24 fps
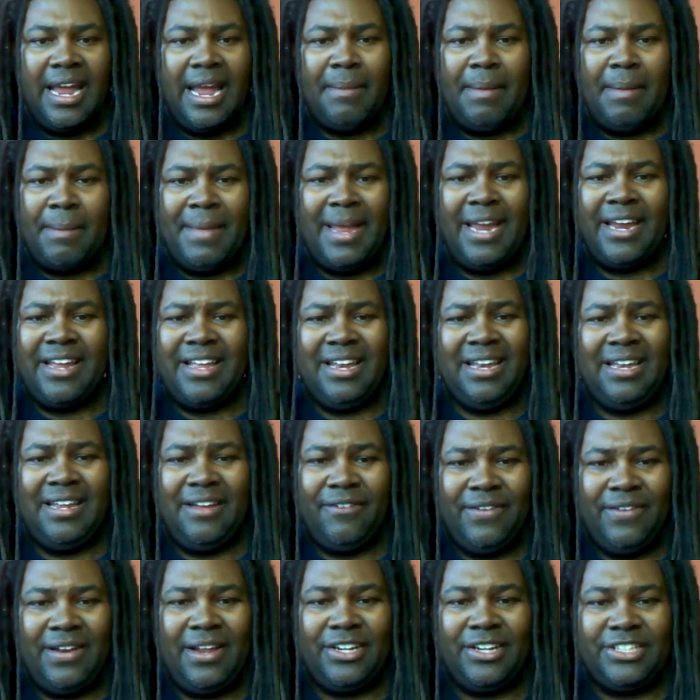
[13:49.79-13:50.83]
MMA can
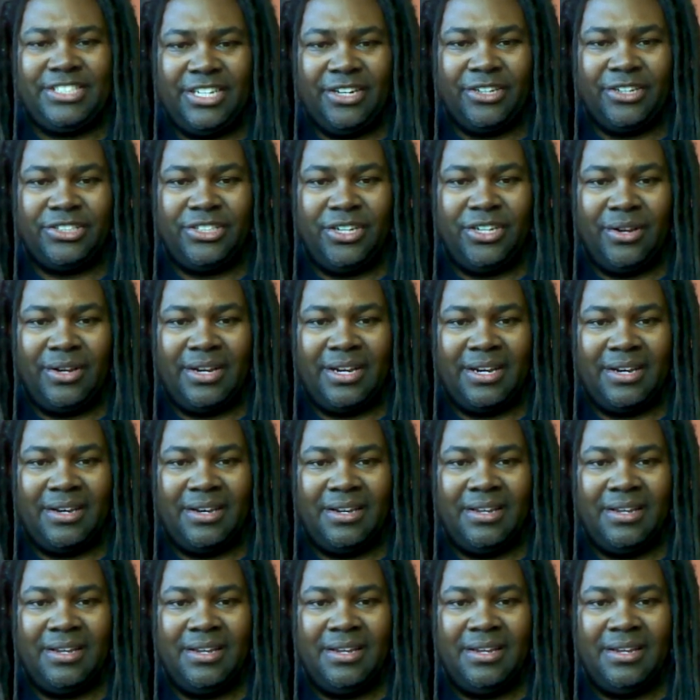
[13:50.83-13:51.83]
live without Chael Sonnen,